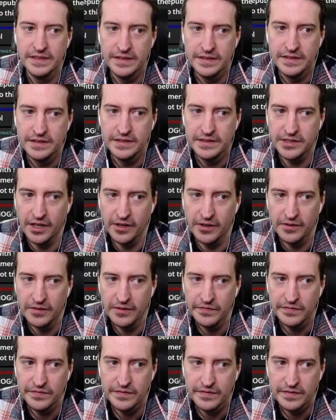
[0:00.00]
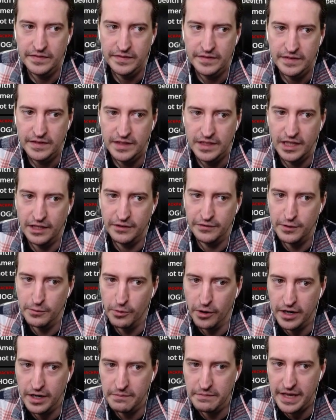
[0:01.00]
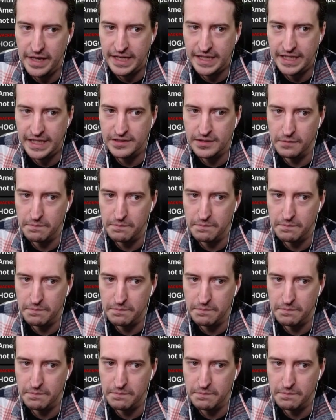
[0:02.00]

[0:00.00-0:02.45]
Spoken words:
So if you want to make it to